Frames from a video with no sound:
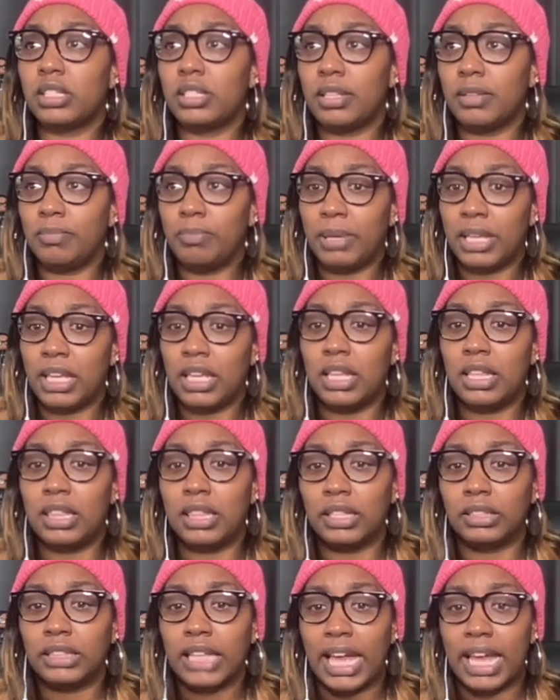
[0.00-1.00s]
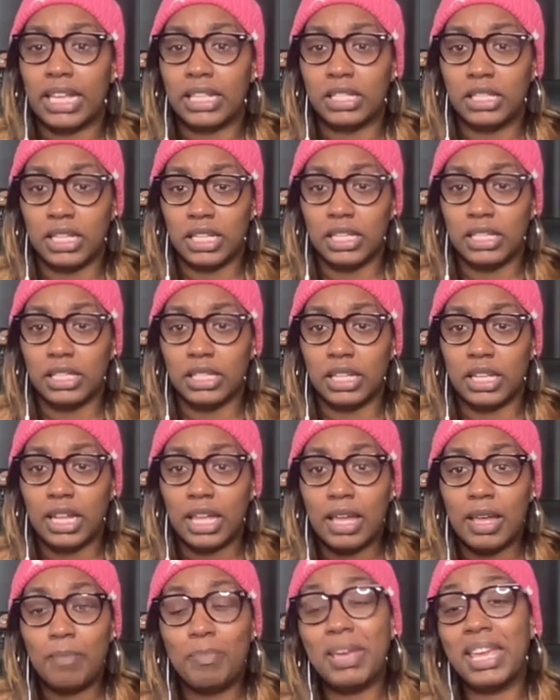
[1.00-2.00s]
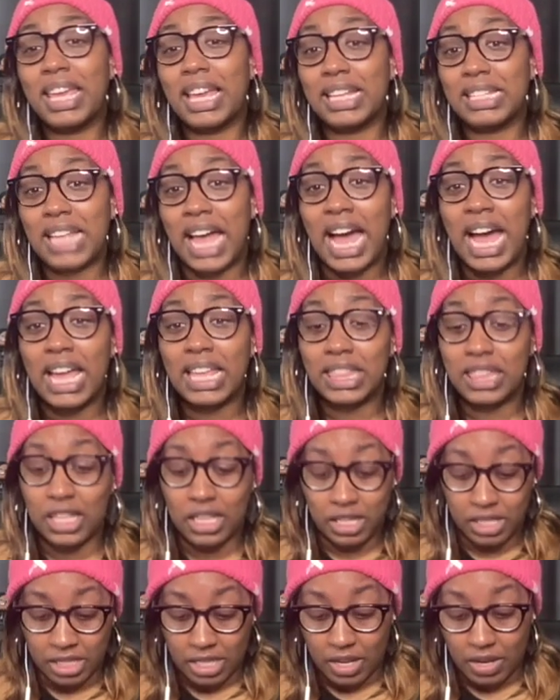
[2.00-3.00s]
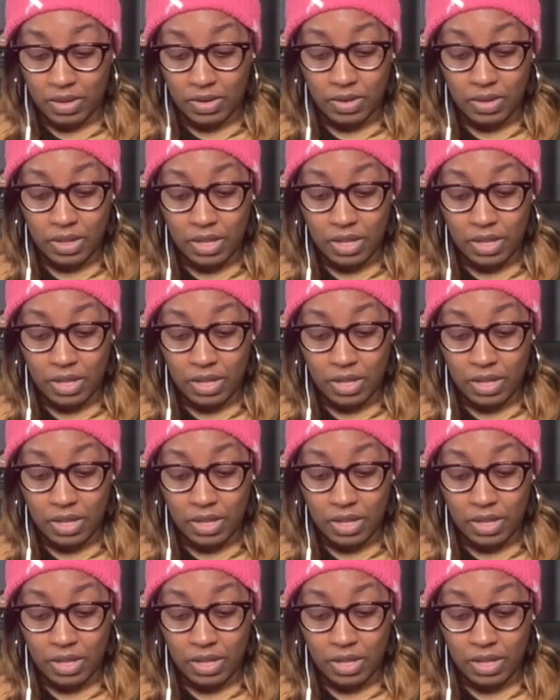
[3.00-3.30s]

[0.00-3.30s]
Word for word: to be the last season? Because I think so.